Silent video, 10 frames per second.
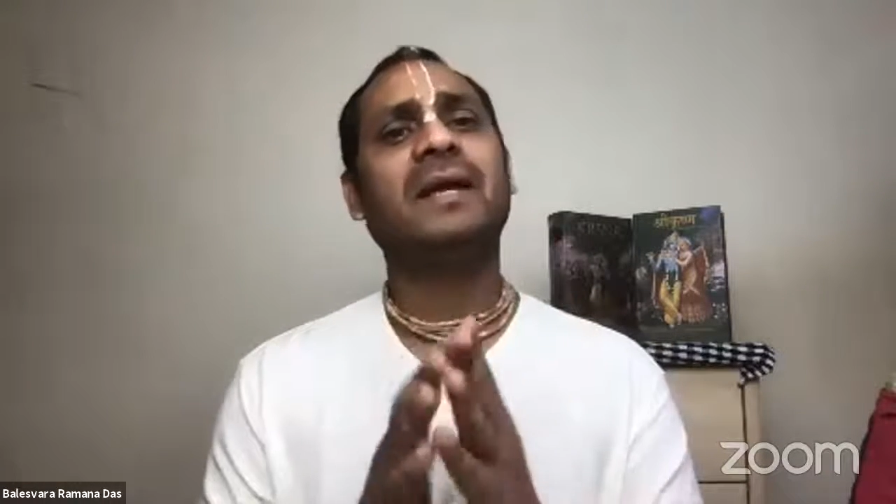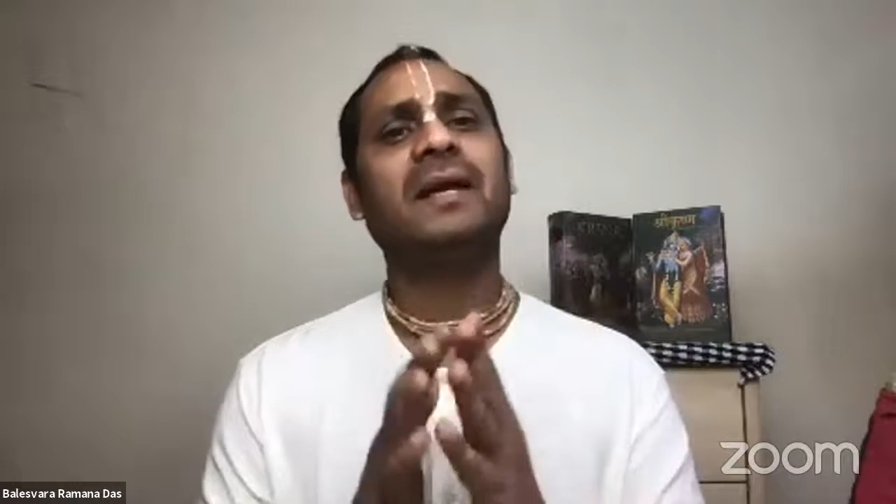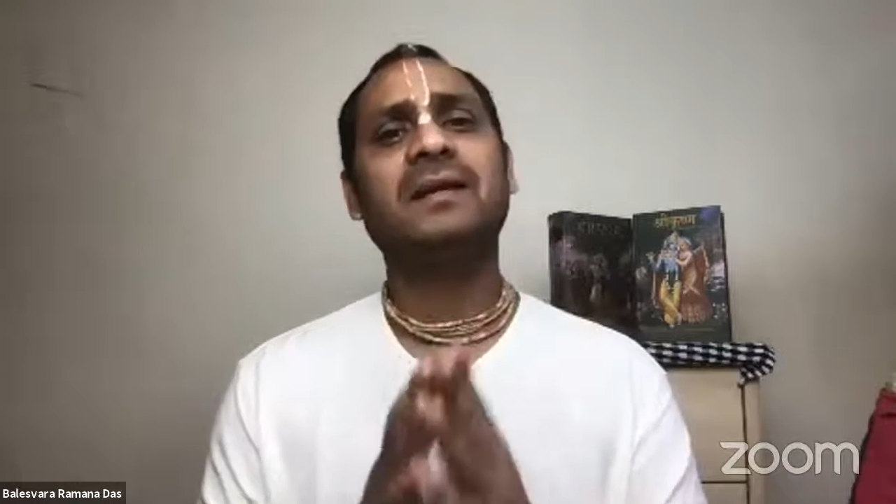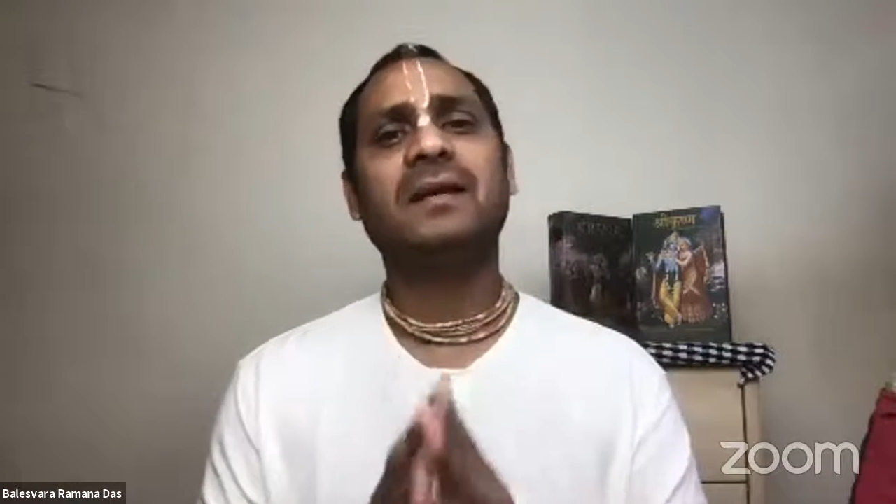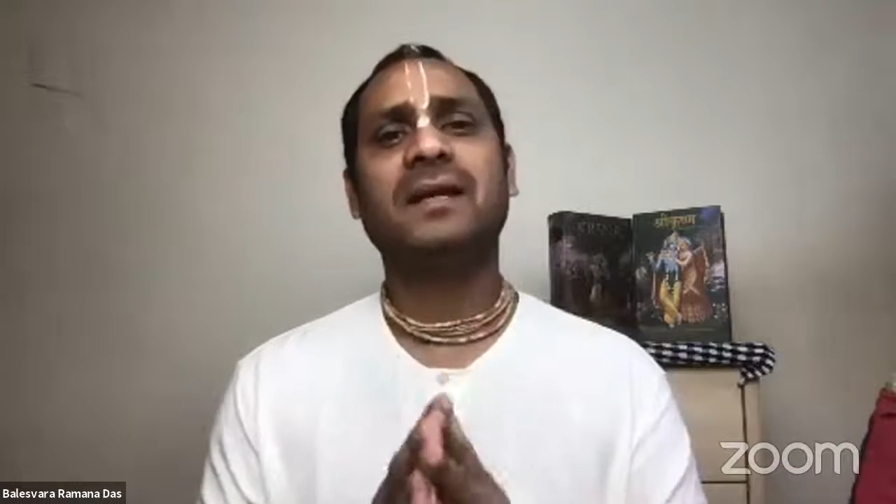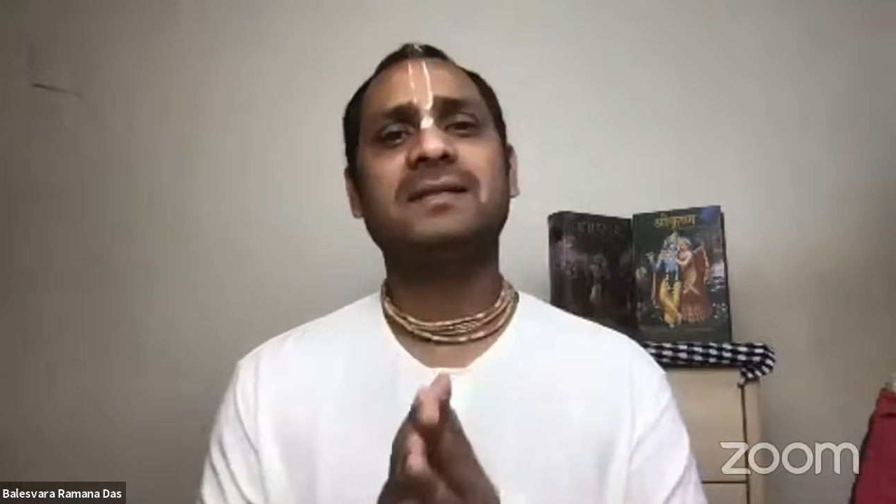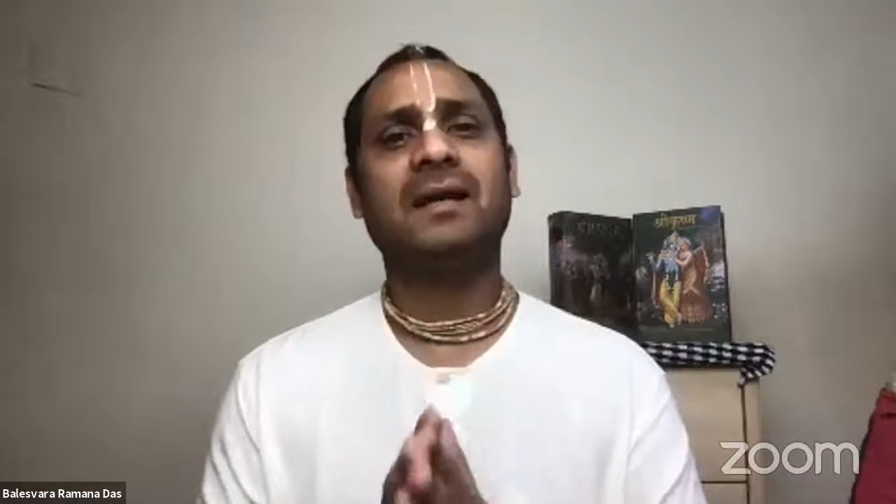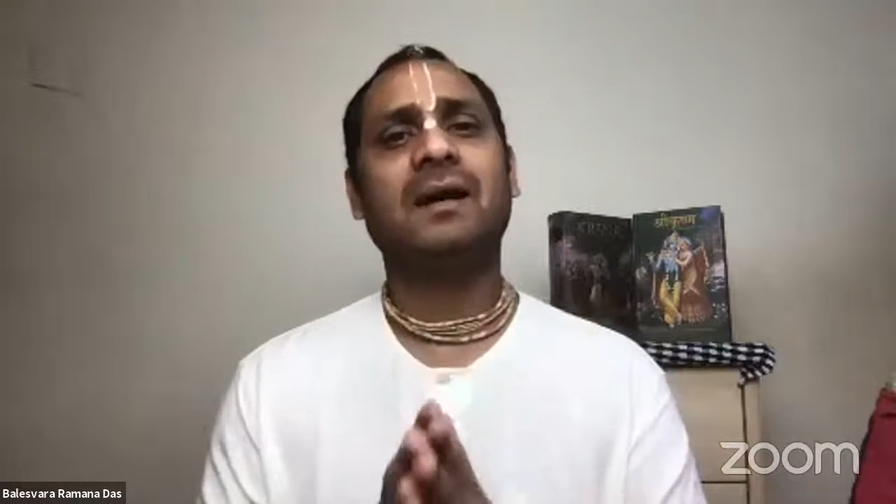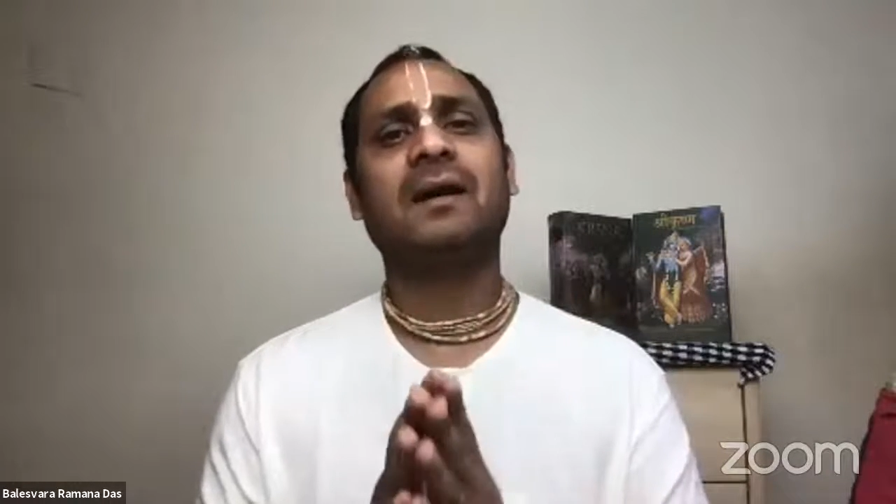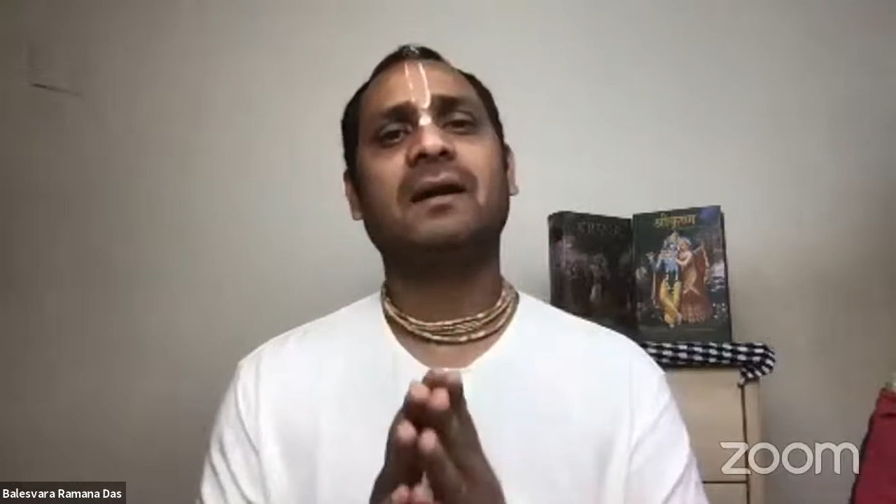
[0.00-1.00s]
ignorance
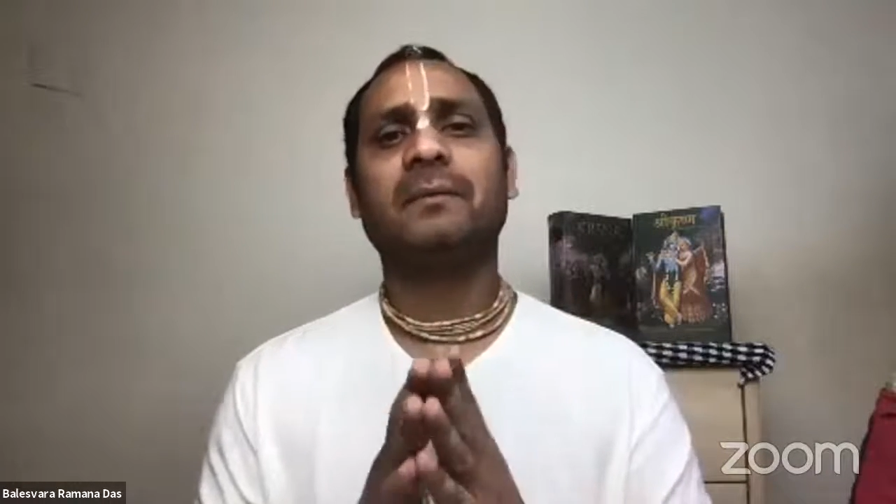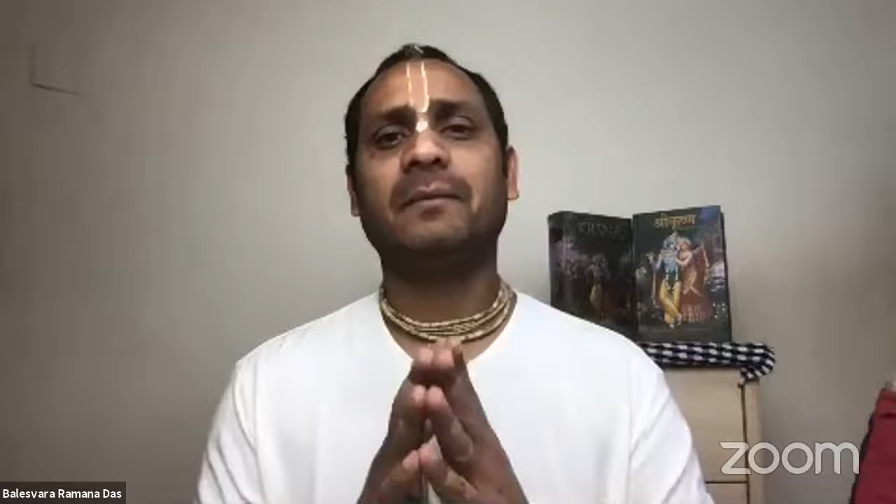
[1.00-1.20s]
are